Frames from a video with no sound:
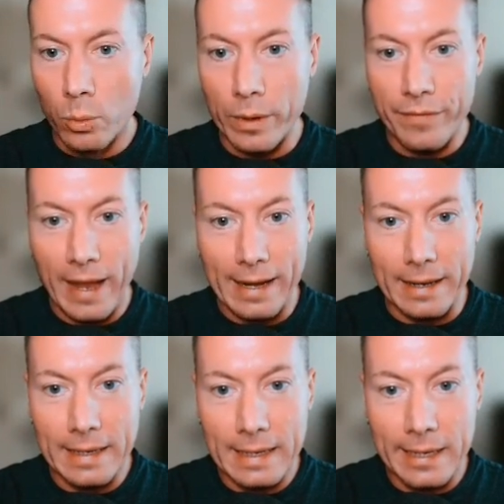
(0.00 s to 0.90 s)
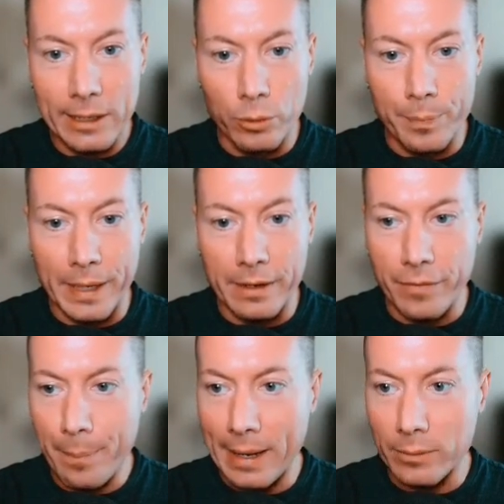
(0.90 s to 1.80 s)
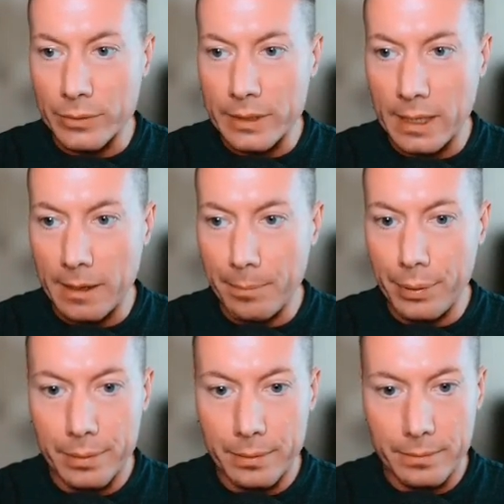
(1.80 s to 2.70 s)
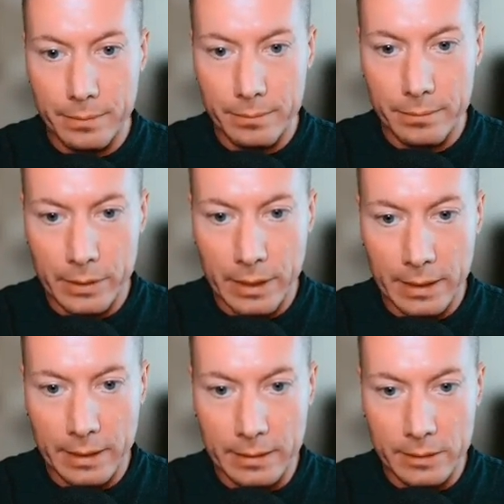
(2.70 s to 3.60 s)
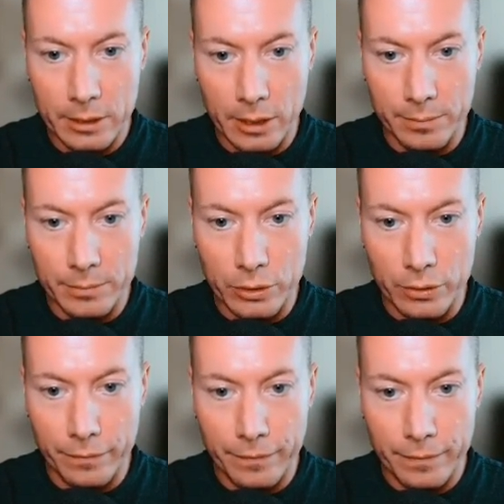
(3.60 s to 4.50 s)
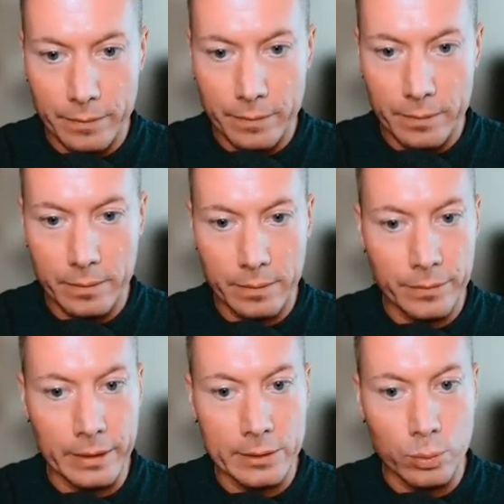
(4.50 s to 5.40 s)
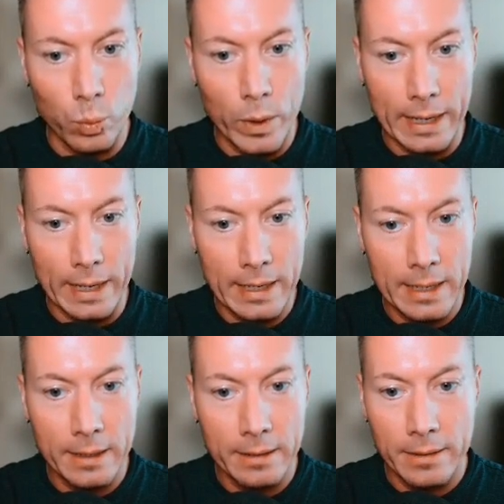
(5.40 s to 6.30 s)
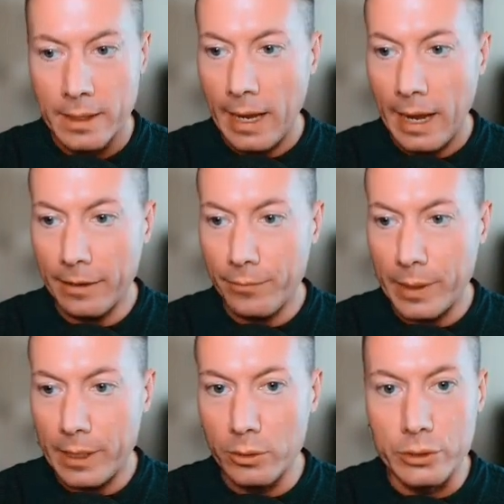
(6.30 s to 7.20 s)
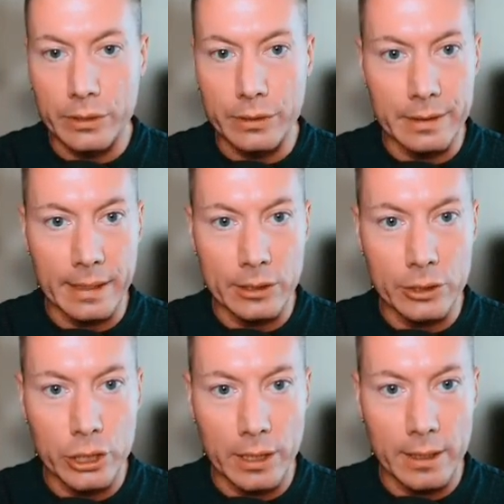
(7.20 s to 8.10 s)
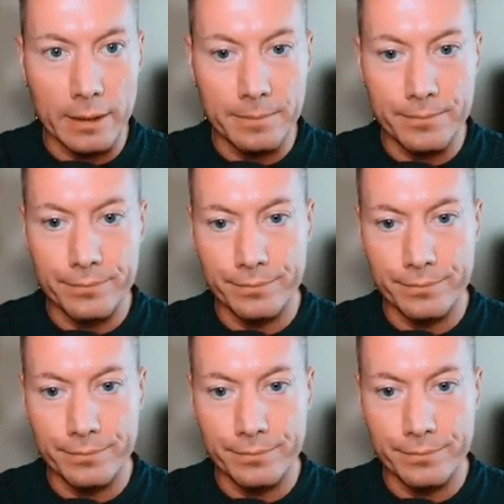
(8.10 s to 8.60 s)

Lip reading: We've had a little bit of a bounce up, yeah, in terms of this wick here. And if we go to the day chart,